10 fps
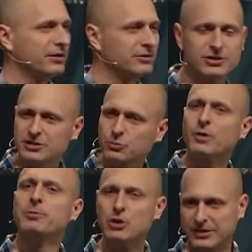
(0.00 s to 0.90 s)
just
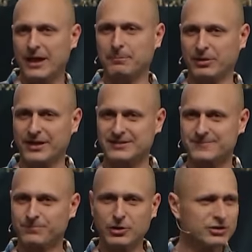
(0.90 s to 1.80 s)
rebuke them, please.
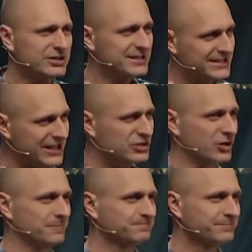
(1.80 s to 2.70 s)
You're just a teacher.
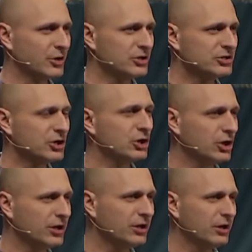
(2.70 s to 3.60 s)
You're just a
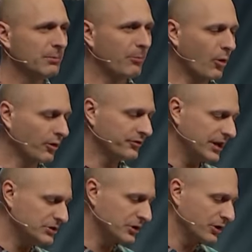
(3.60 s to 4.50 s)
good moral
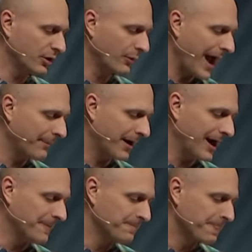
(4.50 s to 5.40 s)
teacher. You're a rabbi.
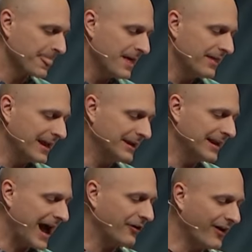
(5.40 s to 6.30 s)
They did
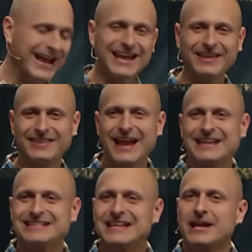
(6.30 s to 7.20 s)
not like the
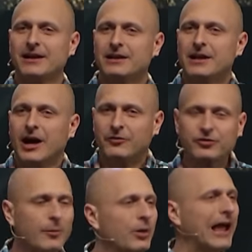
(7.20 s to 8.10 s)
idea of
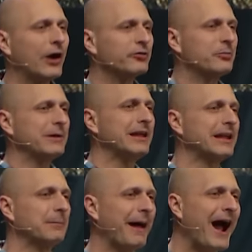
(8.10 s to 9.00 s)
someone else being
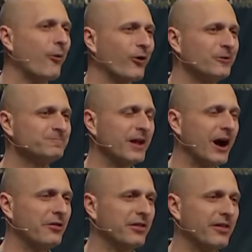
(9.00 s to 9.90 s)
in power
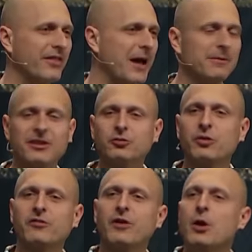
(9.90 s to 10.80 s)
other than them. And this would
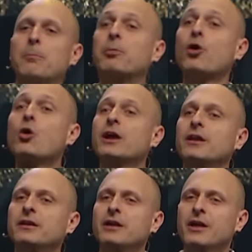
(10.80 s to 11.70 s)
have
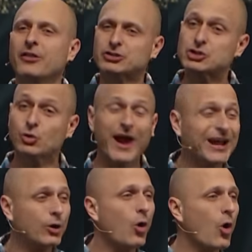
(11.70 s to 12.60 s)
broken the
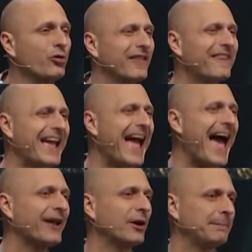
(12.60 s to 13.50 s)
stranglehold that they
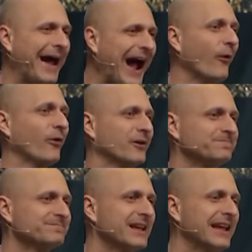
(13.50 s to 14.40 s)
had on power
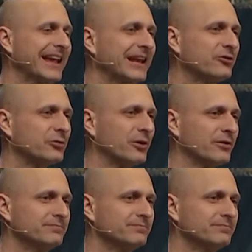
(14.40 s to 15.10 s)
in Israel.